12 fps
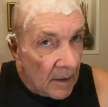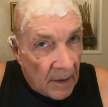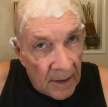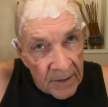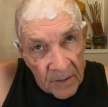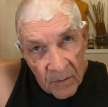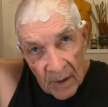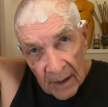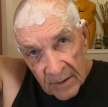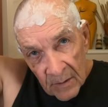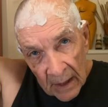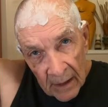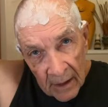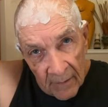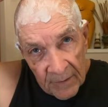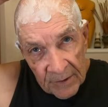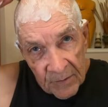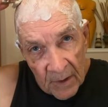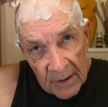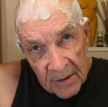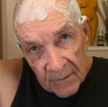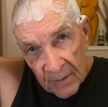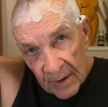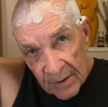This is really, I love this
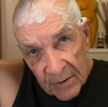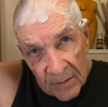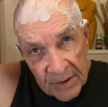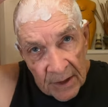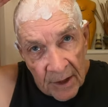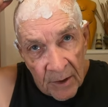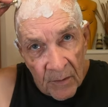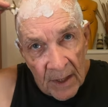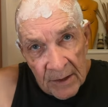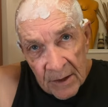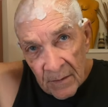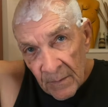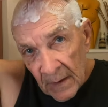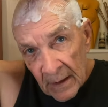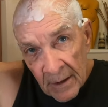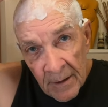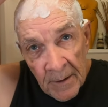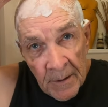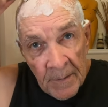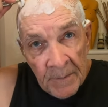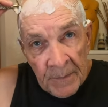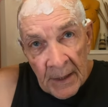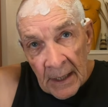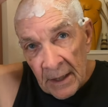razor for this. It was another razor
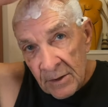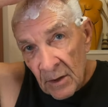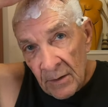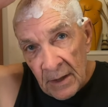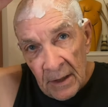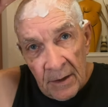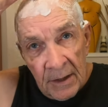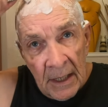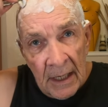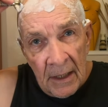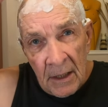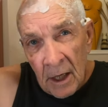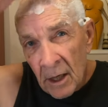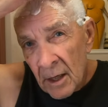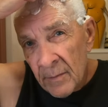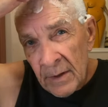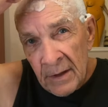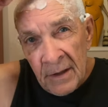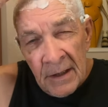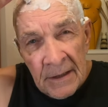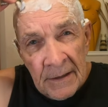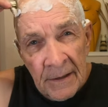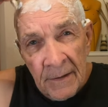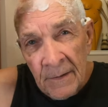that I saw the other day, carbon,
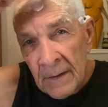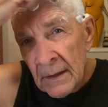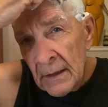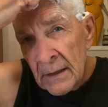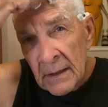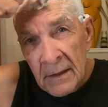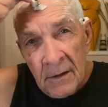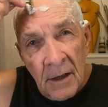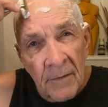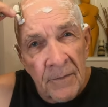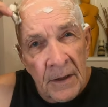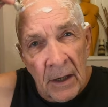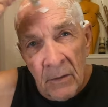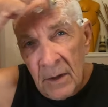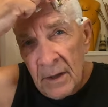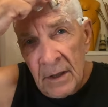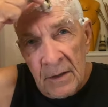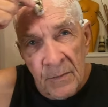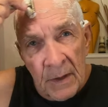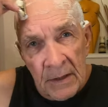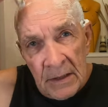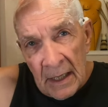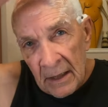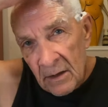oh, I forgot what it is, but
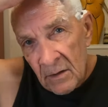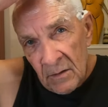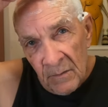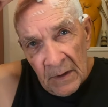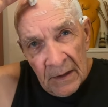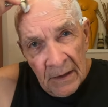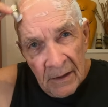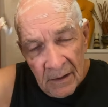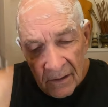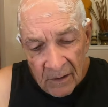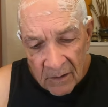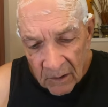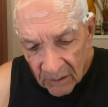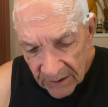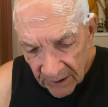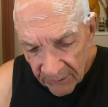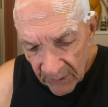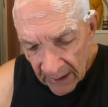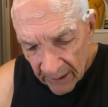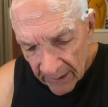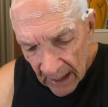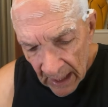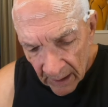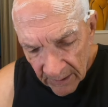it's like oh, close to
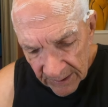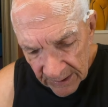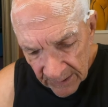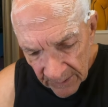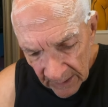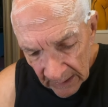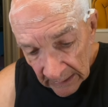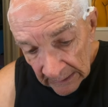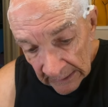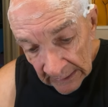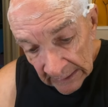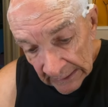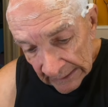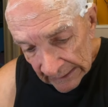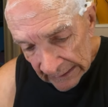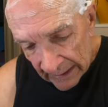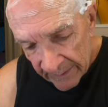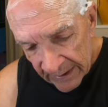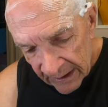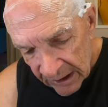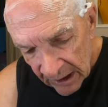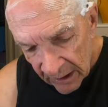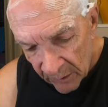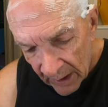$300. And I said,
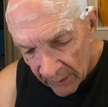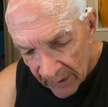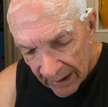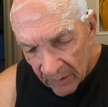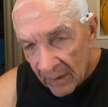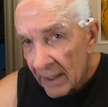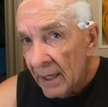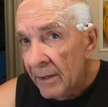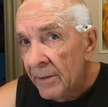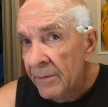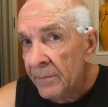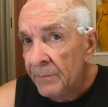gee, do I really want to